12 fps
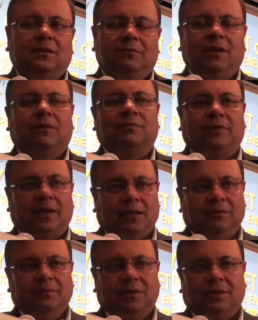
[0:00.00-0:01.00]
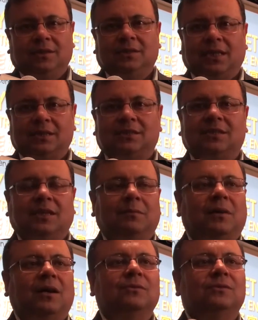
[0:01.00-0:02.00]
we are fine, because that's the
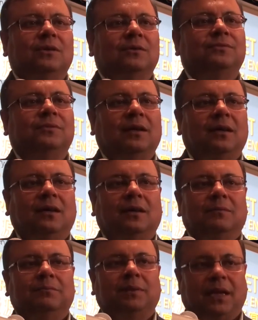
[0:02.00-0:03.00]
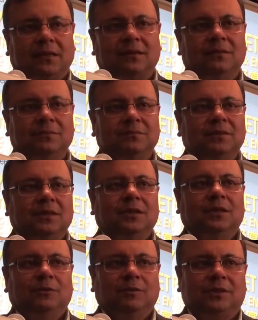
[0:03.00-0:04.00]
amount of platinum
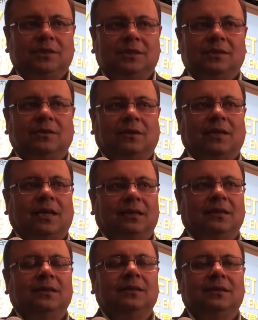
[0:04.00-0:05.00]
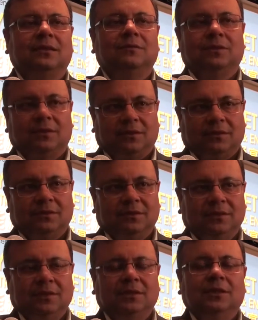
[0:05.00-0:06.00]
which is in your catalytic converter.
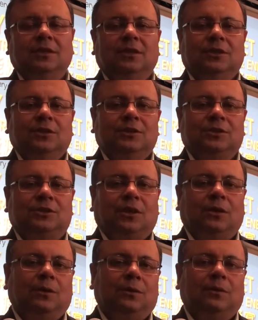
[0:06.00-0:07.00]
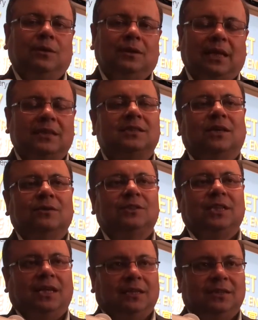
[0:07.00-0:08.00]
So that's our
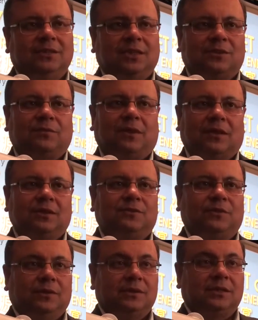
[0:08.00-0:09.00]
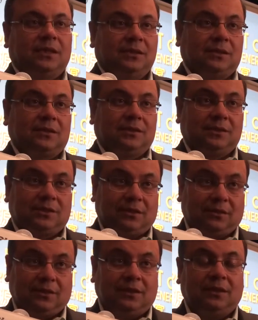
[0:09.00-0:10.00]
challenge as far as fuel cells are
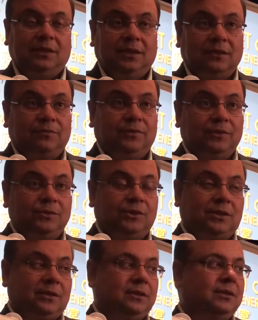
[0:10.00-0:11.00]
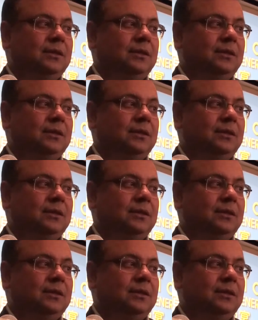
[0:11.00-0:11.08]
concerned in the near future.